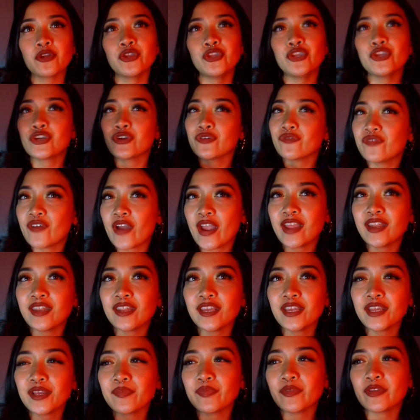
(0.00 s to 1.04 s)
you could find
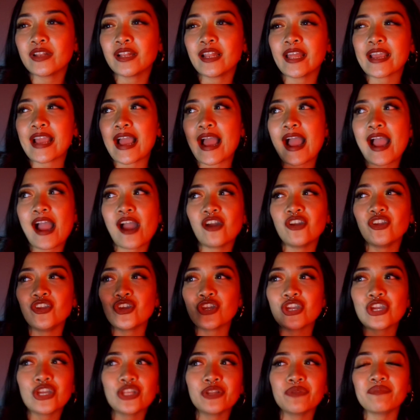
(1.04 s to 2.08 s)
it and like how you
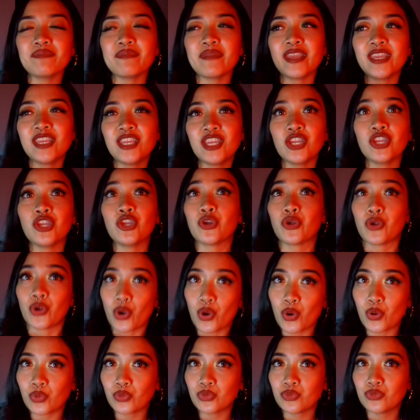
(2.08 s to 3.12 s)
could make it your
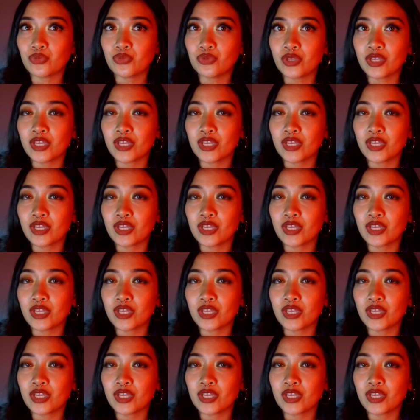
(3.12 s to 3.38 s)
own.